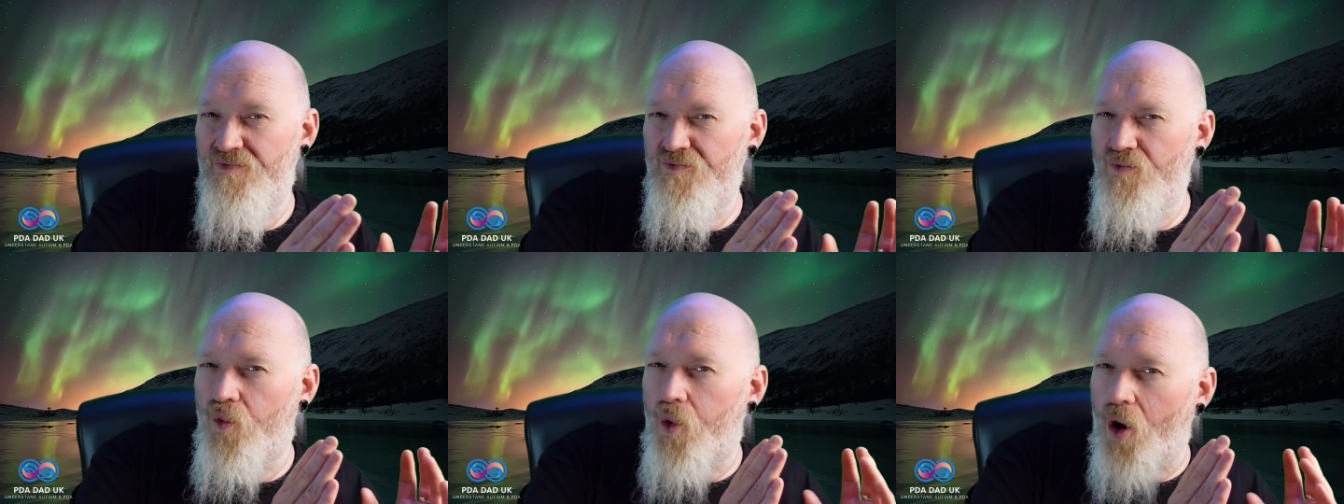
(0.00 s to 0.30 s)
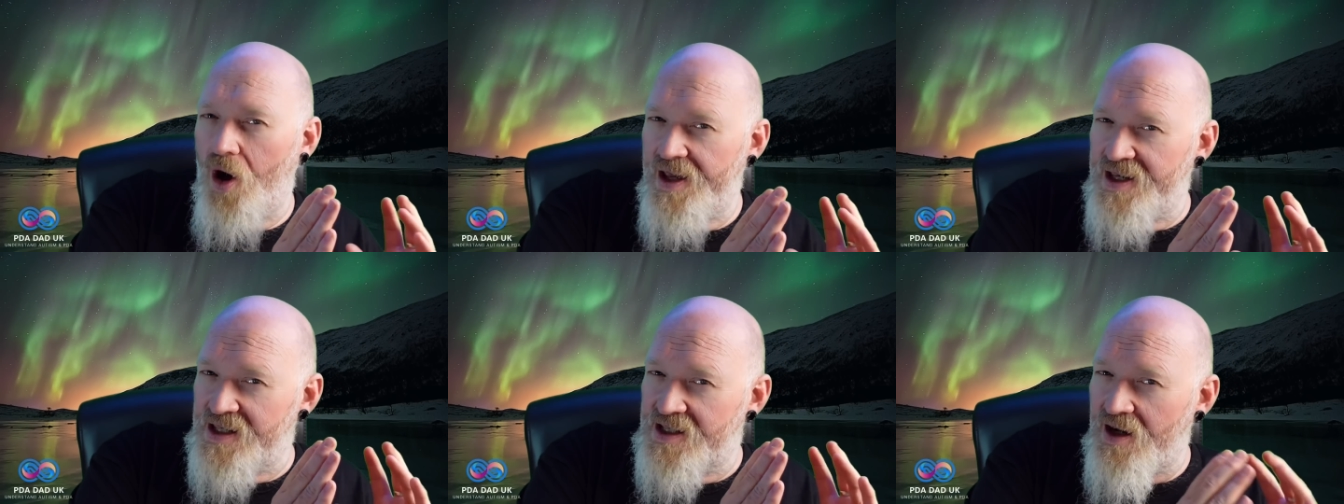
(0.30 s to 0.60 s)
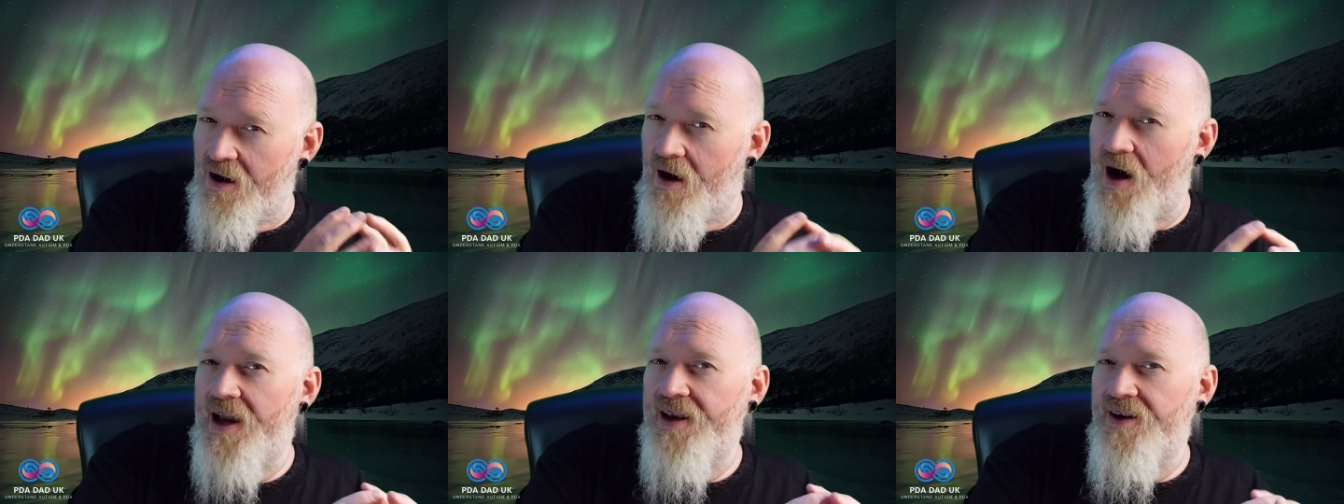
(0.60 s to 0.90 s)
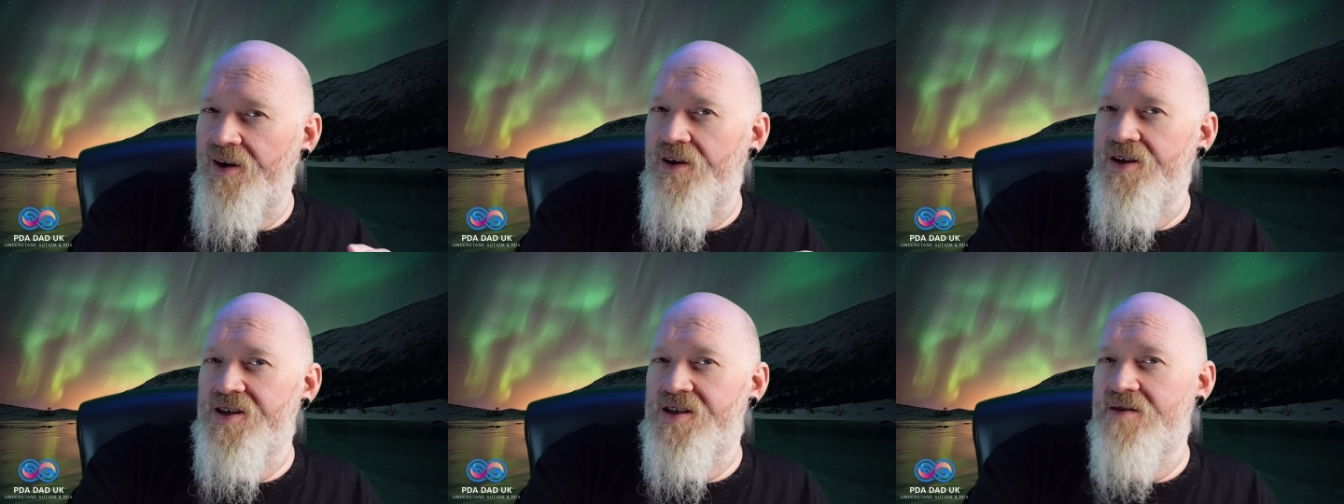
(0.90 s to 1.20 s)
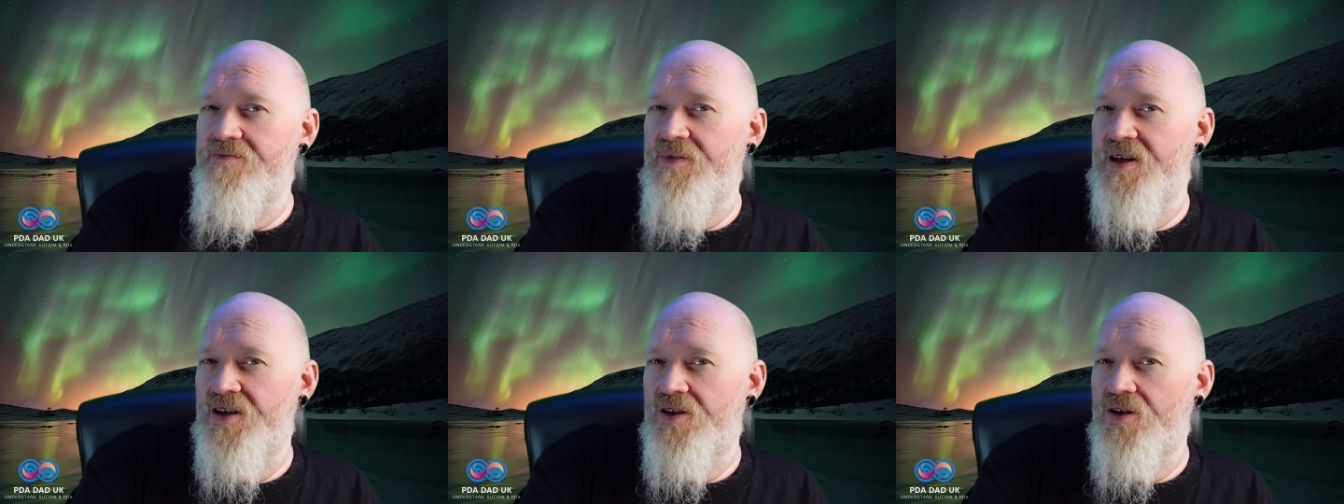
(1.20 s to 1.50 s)
what is
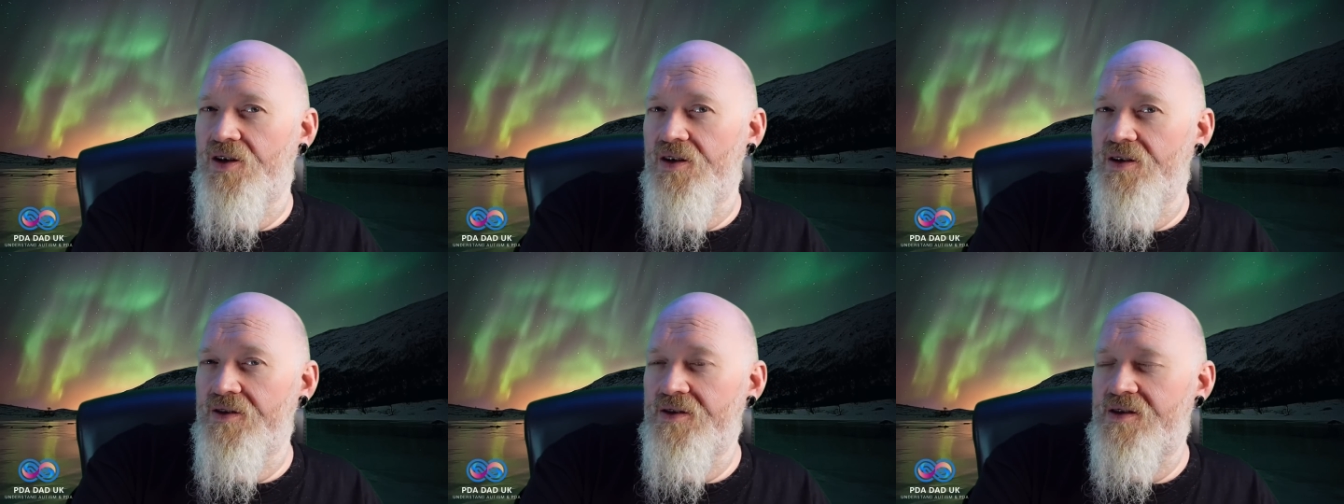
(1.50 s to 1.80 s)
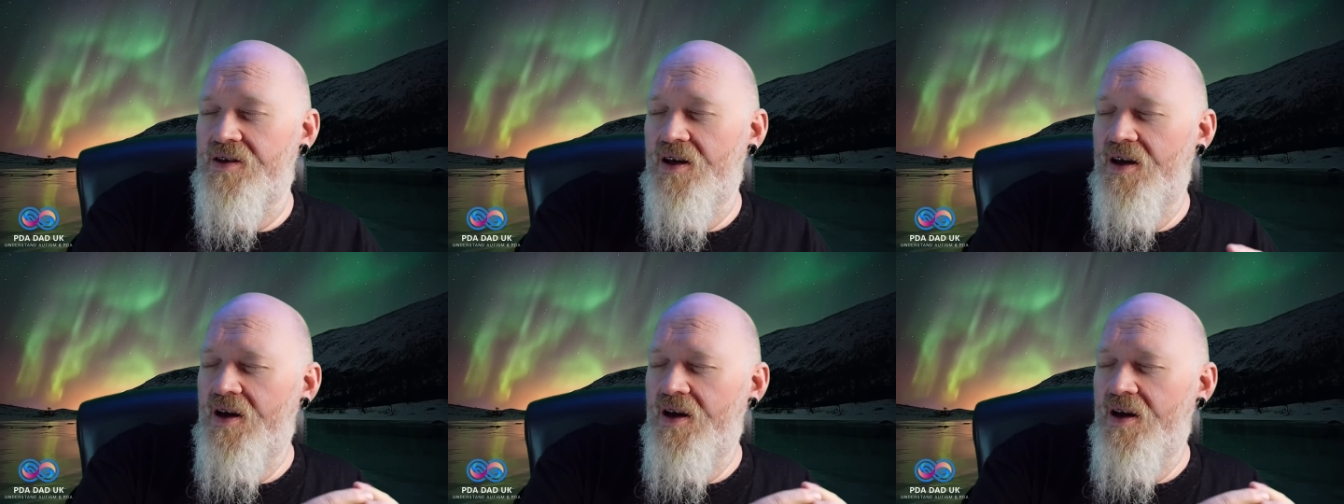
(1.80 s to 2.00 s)
diagnosed in girls.